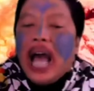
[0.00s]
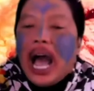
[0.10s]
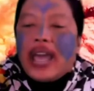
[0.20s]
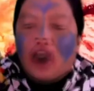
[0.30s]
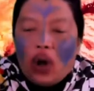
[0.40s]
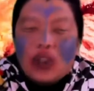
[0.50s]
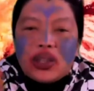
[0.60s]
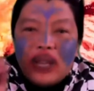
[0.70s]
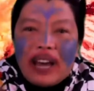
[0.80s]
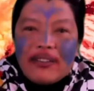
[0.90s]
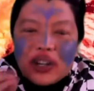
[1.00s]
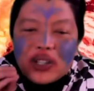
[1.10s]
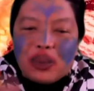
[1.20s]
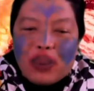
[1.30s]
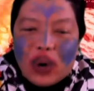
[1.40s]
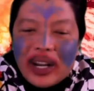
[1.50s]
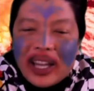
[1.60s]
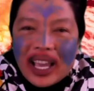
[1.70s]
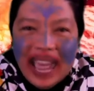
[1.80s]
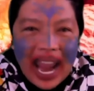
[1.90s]
I also love your
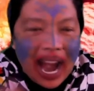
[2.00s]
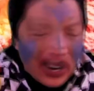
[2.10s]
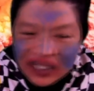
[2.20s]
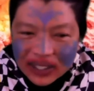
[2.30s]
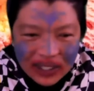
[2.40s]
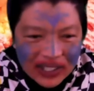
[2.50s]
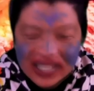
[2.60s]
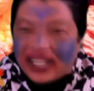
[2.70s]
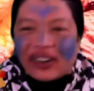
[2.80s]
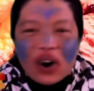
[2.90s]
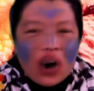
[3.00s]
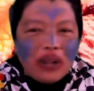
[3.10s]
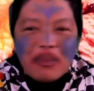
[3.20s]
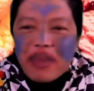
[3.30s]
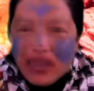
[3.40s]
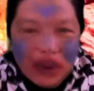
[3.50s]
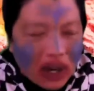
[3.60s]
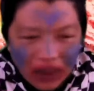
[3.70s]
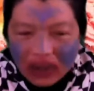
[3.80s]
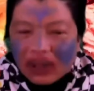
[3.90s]
supporting characters. They're all
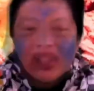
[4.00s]
memorable.